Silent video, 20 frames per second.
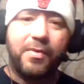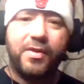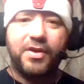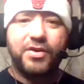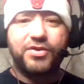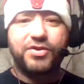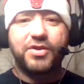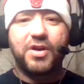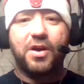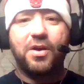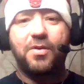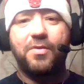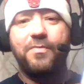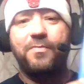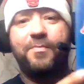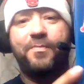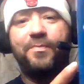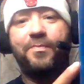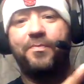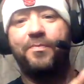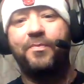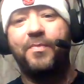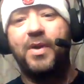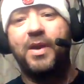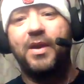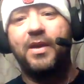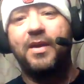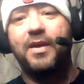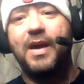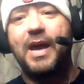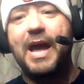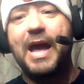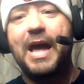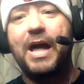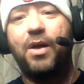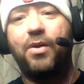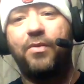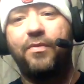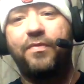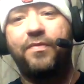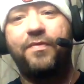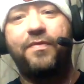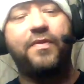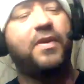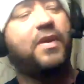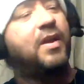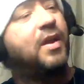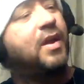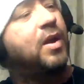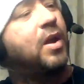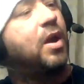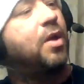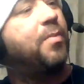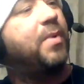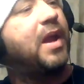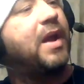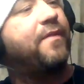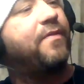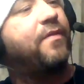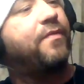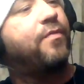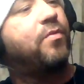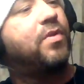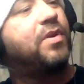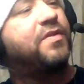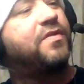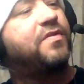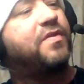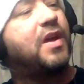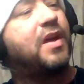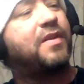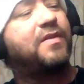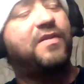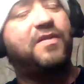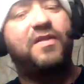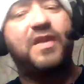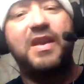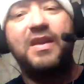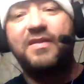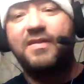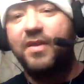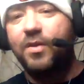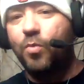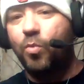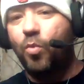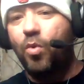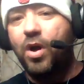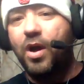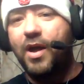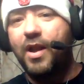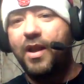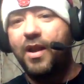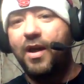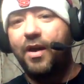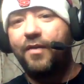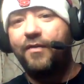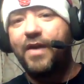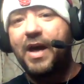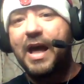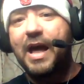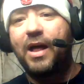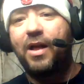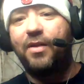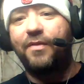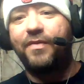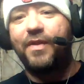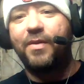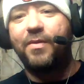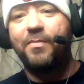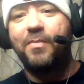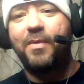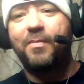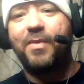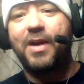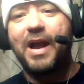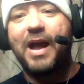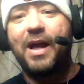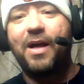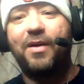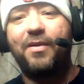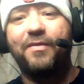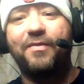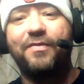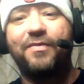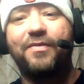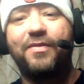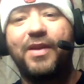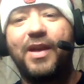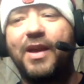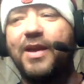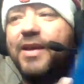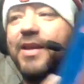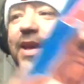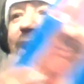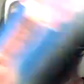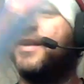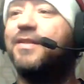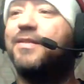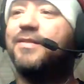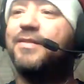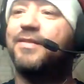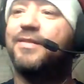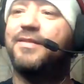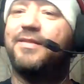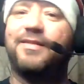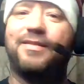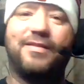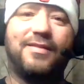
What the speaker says: this show? ALF. Here we have the Fortis set, season one of ALF. I remember ALF. Heck yes.